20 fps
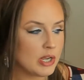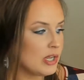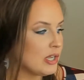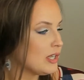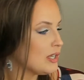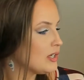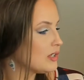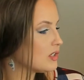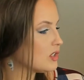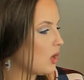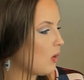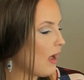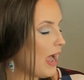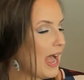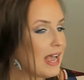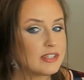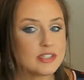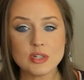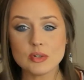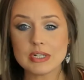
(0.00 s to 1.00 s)
So
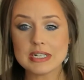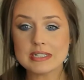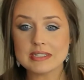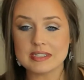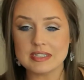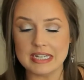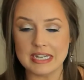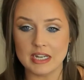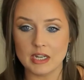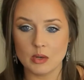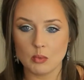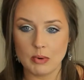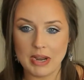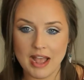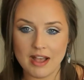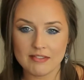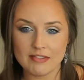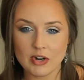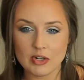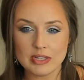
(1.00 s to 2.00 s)
as you can see, we
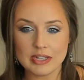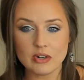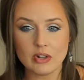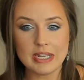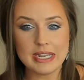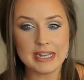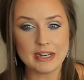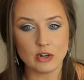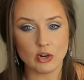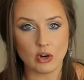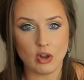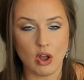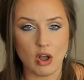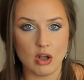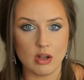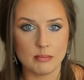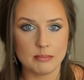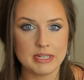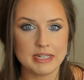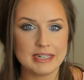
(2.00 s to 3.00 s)
have our little
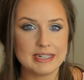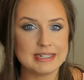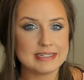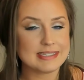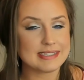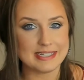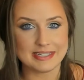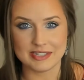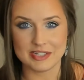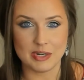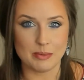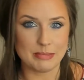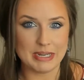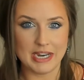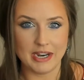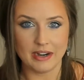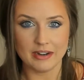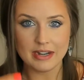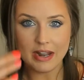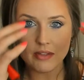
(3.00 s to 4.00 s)
intercom system
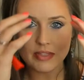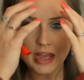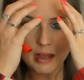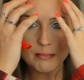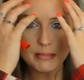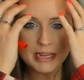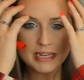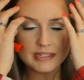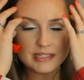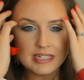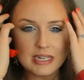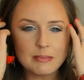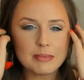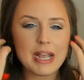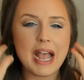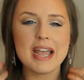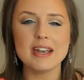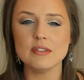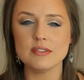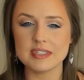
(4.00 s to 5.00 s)
here. Now that may seem
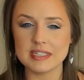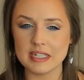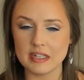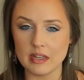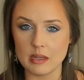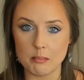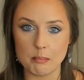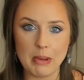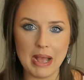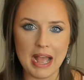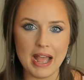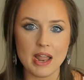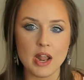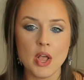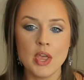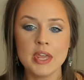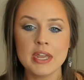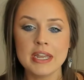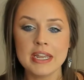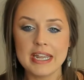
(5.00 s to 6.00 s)
kind of silly, but
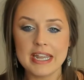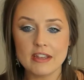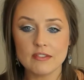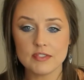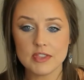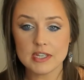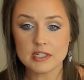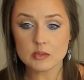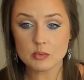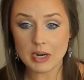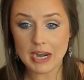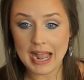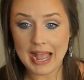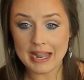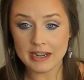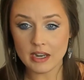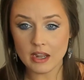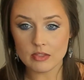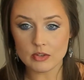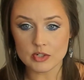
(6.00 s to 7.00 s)
if this were
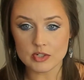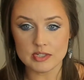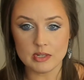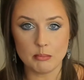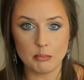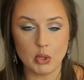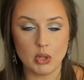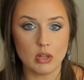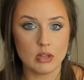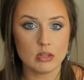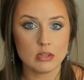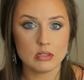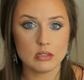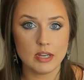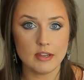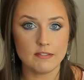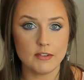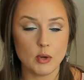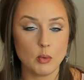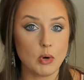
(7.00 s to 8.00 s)
any other symbol,
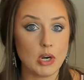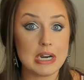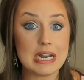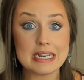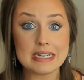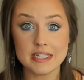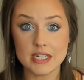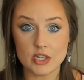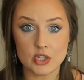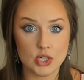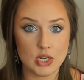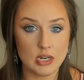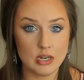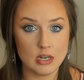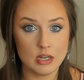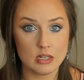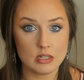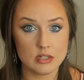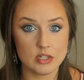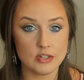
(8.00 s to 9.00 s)
if it were addition,
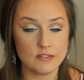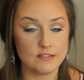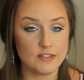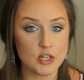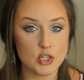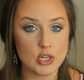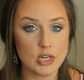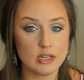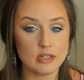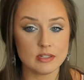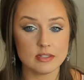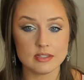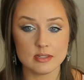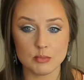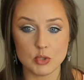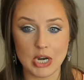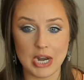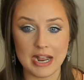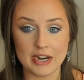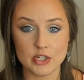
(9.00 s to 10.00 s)
division,
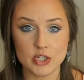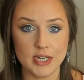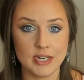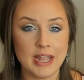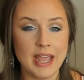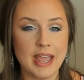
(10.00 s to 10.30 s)
subtraction,